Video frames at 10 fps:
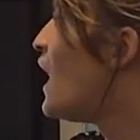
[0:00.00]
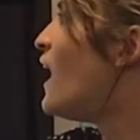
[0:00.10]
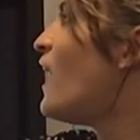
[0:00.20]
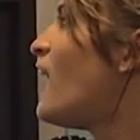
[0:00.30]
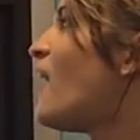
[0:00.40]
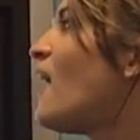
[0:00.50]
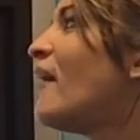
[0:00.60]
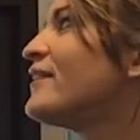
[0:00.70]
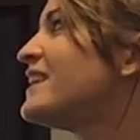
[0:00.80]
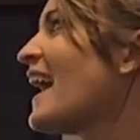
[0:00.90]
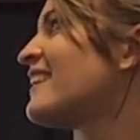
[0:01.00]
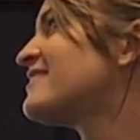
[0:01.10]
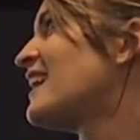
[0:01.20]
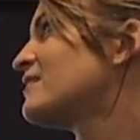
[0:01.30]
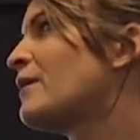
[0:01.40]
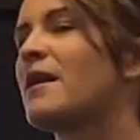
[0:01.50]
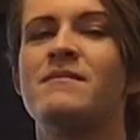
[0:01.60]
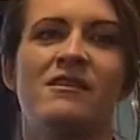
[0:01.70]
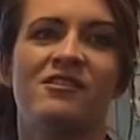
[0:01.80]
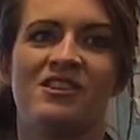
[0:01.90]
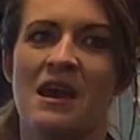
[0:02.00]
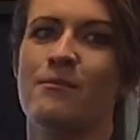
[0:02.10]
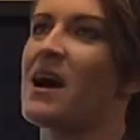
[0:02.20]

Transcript: Oh, yes, that's my milkshake. My